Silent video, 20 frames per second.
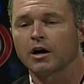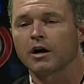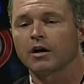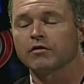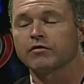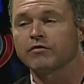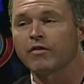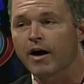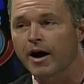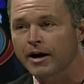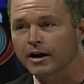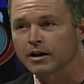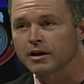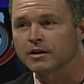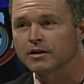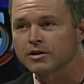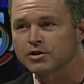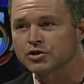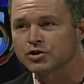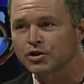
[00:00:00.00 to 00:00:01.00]

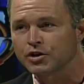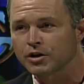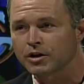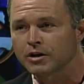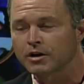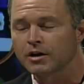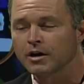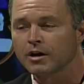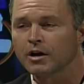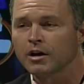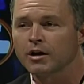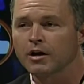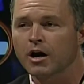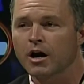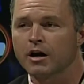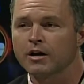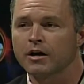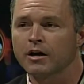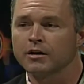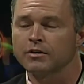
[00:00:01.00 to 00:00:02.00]
finally this year,
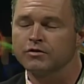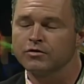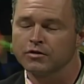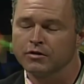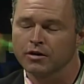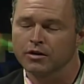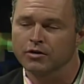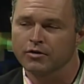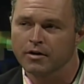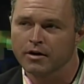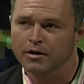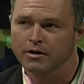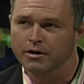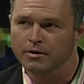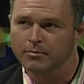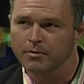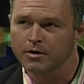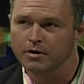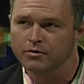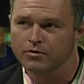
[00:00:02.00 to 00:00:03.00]
Con Ed, to their credit,
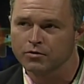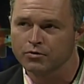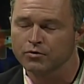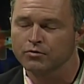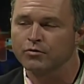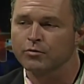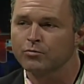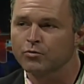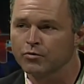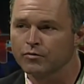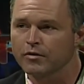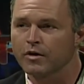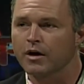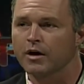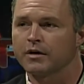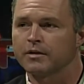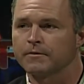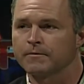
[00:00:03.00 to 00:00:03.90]
committed to remove that.